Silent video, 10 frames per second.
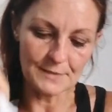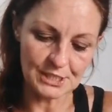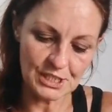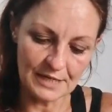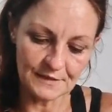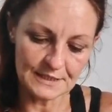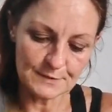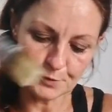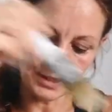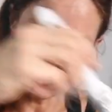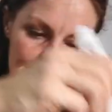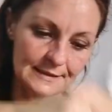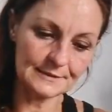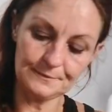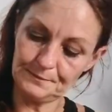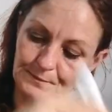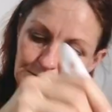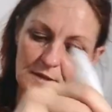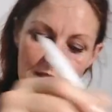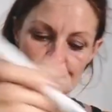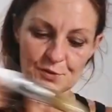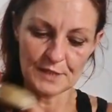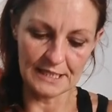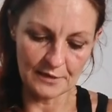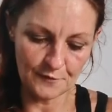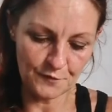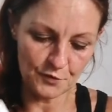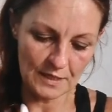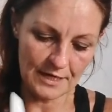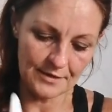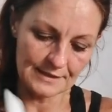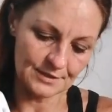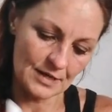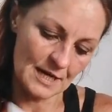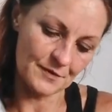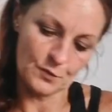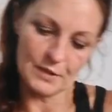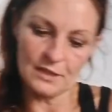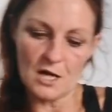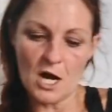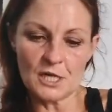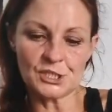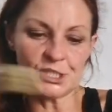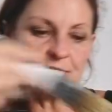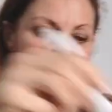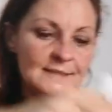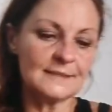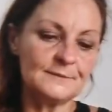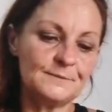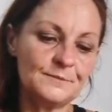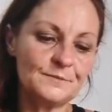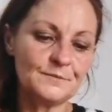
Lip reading: pretty much covered this product. I just want to get a few areas around the wheel arches.